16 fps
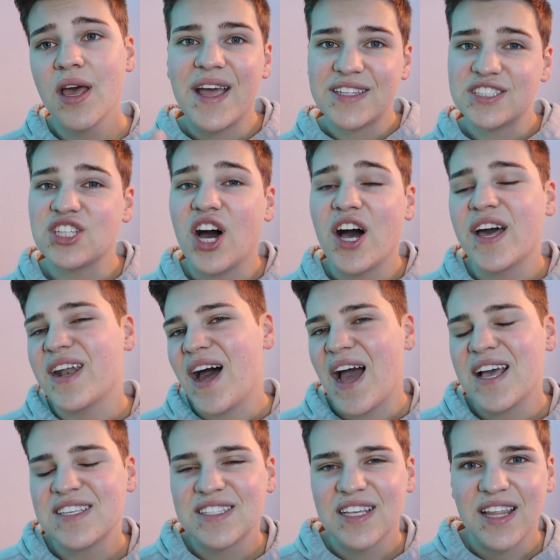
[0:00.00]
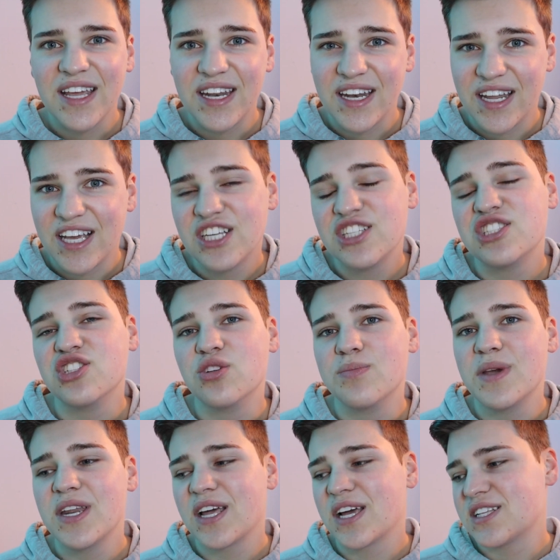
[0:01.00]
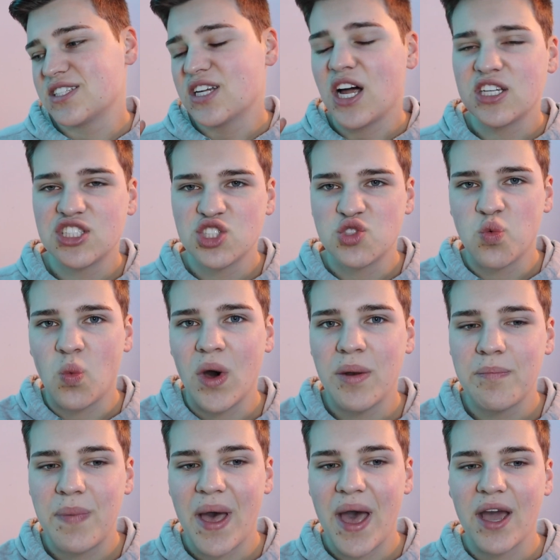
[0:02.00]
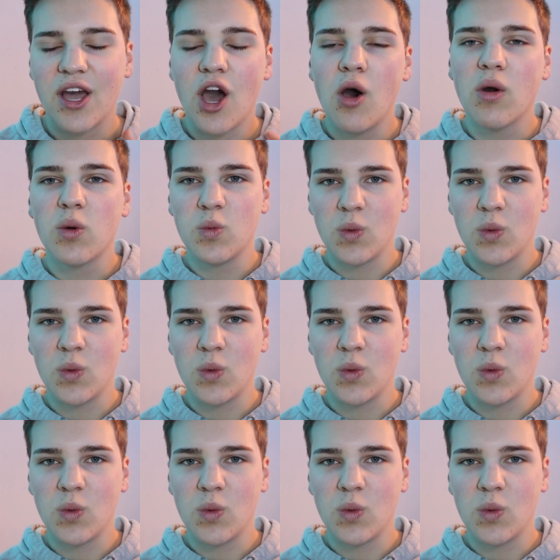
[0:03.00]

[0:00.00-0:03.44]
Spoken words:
it's not an isolated issue, meaning it's not just one Petco or